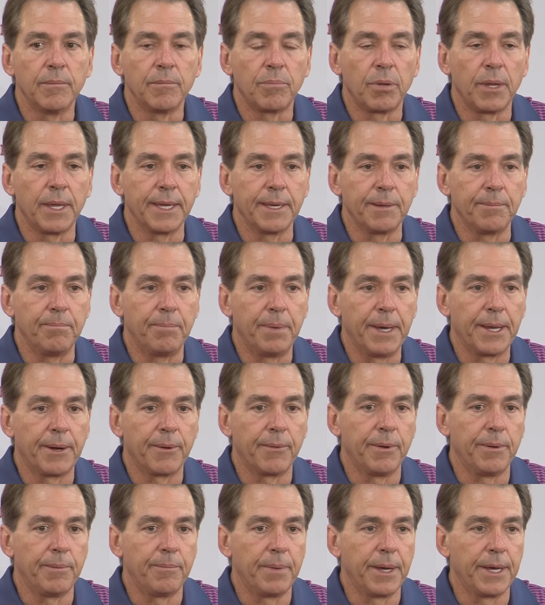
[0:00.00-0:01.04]
played
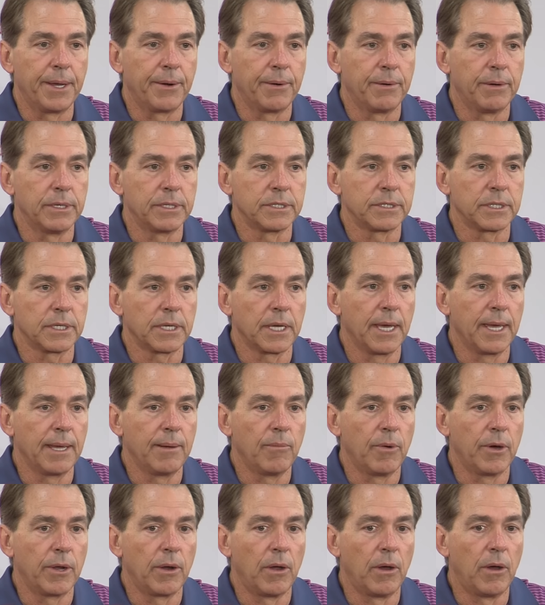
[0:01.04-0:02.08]
better and better as the
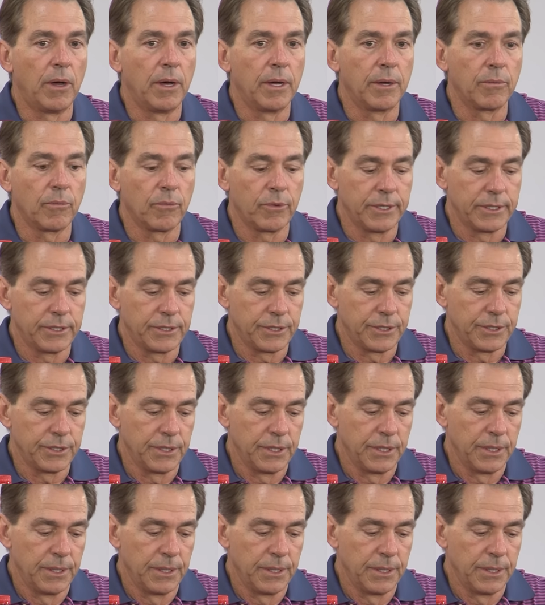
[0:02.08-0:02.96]
game went on, which